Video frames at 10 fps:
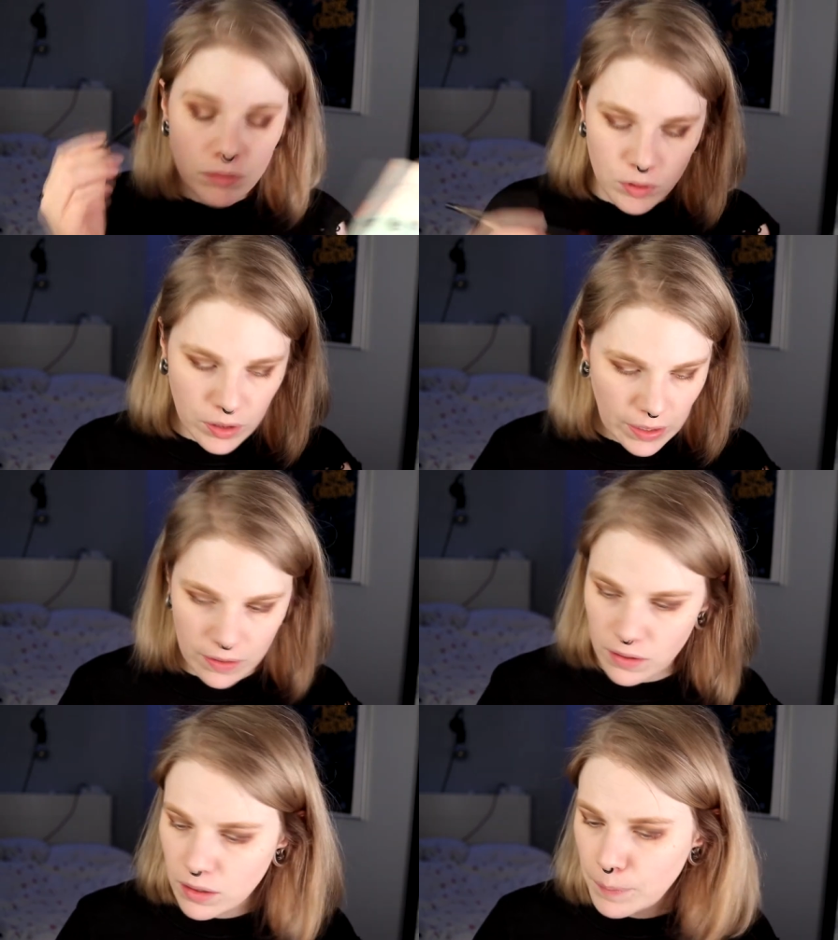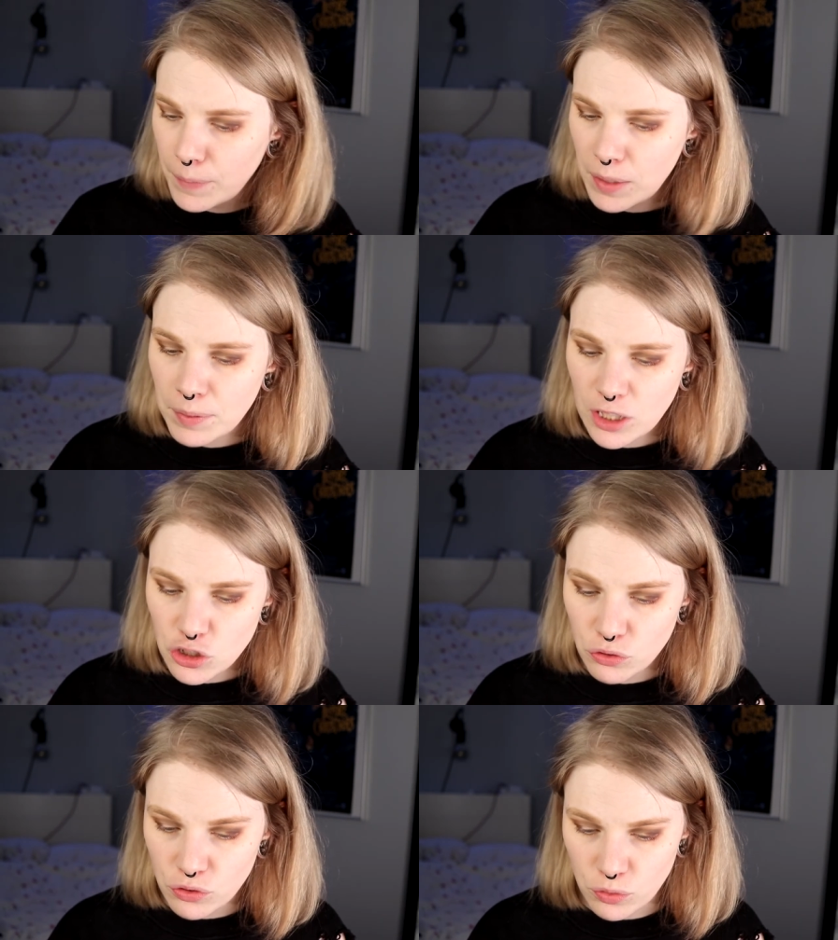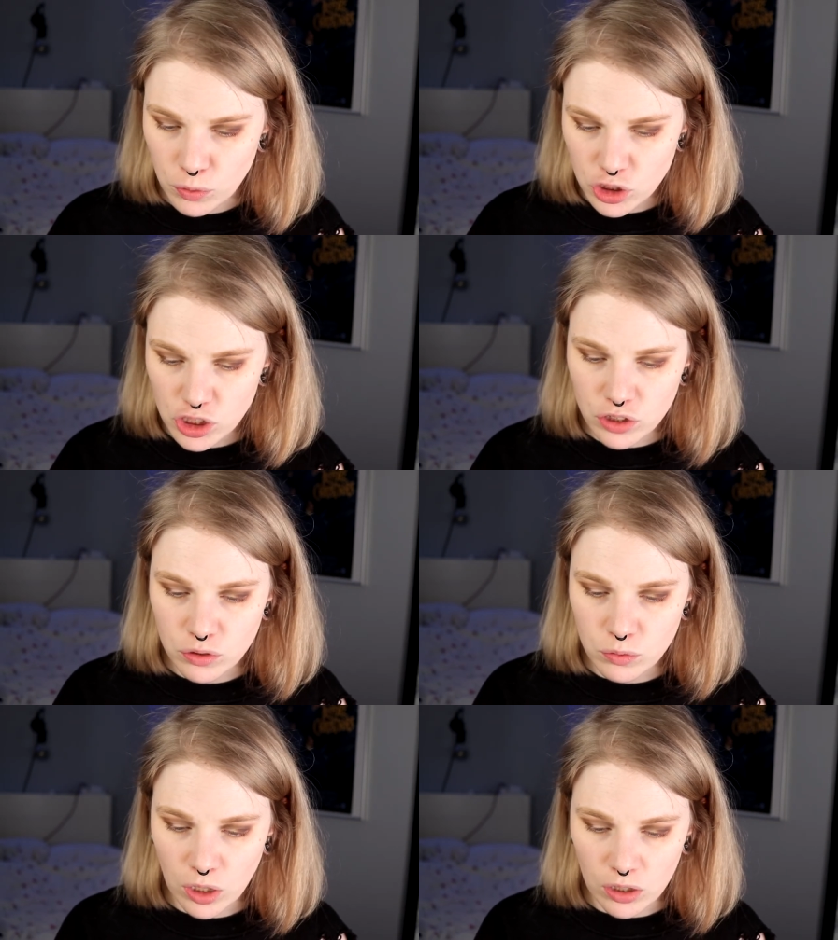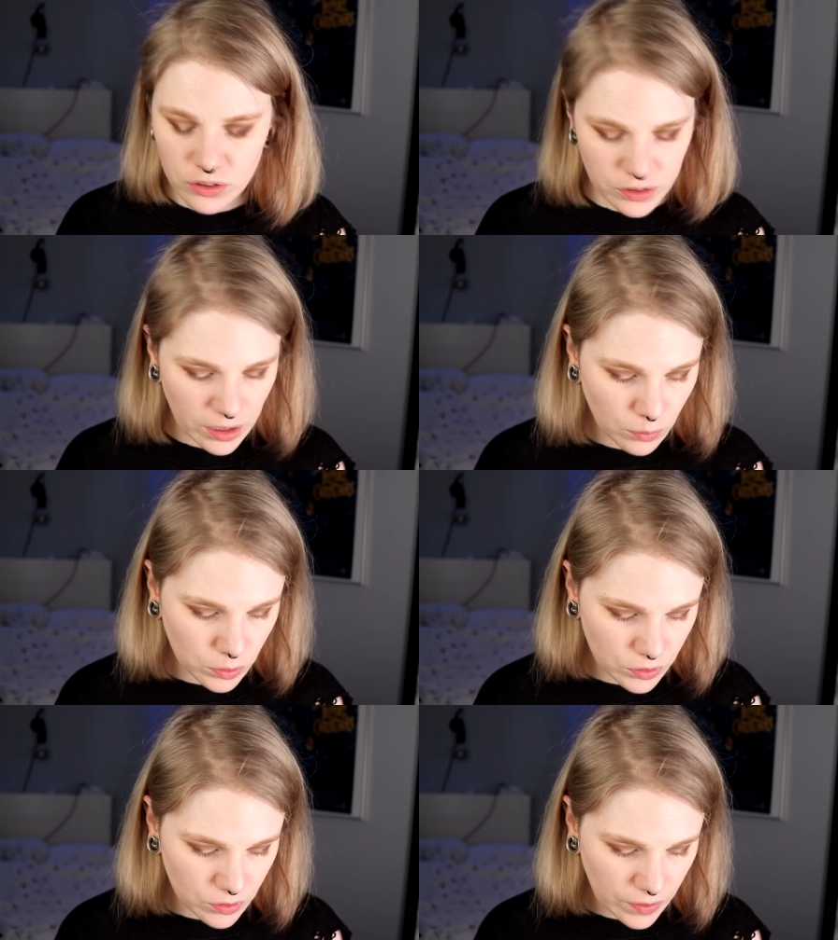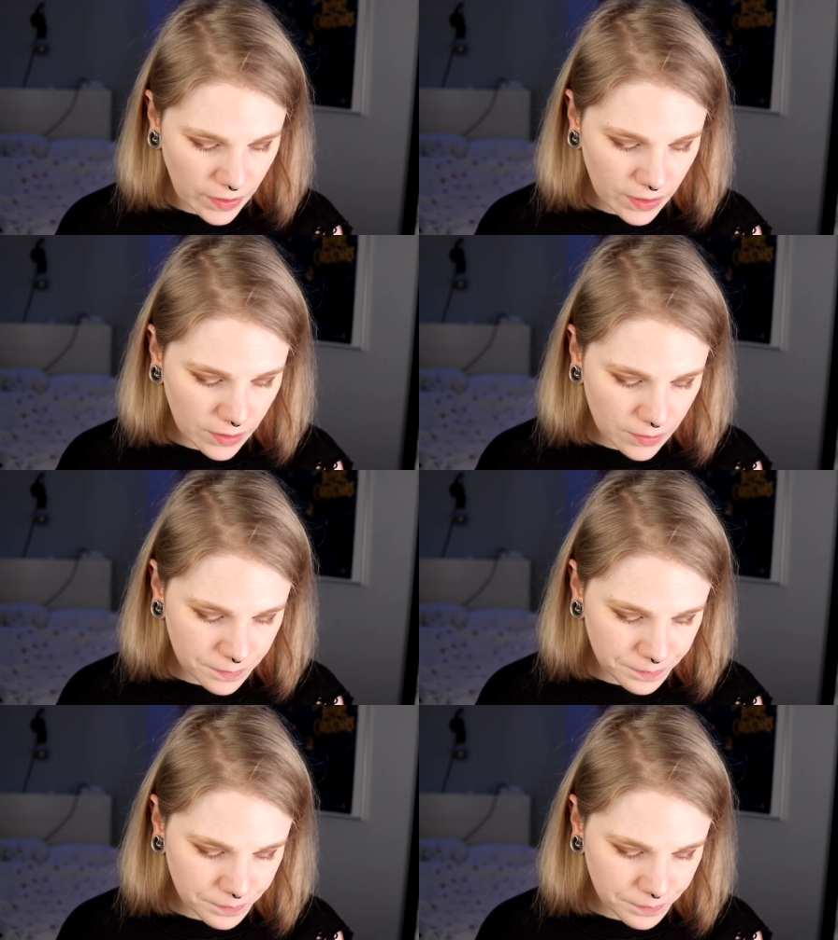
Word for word: Okay, maybe I should swatch the two colors that I want to take.